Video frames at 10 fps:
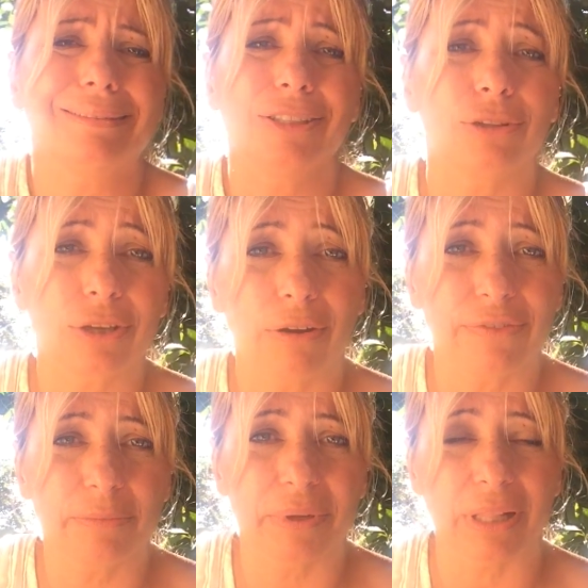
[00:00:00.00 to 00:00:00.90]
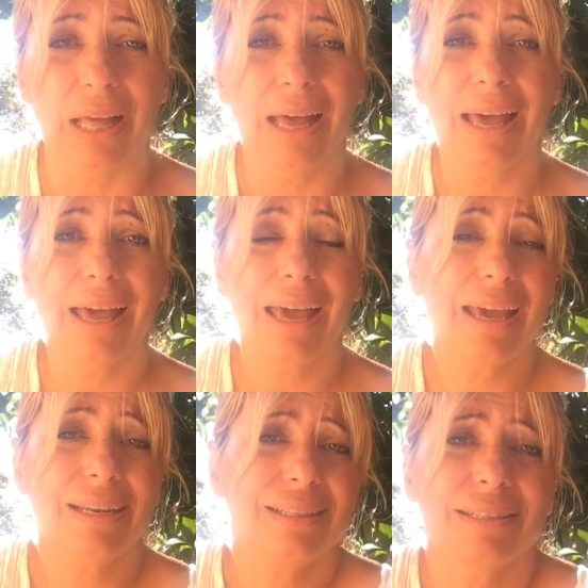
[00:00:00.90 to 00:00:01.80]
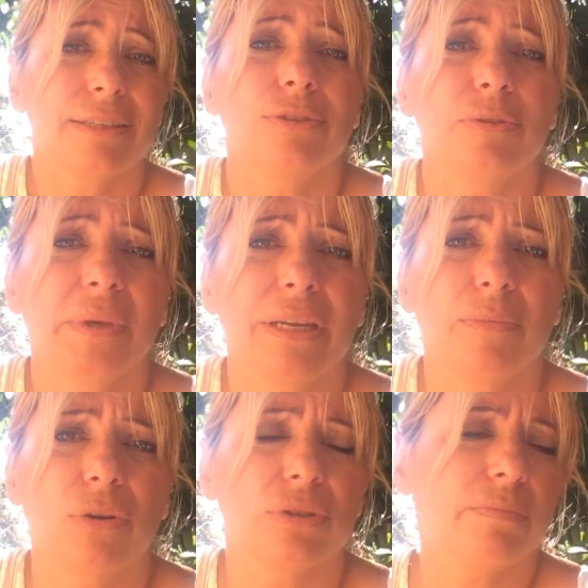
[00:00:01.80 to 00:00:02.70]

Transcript: not comfortable and it doesn't suit me anymore.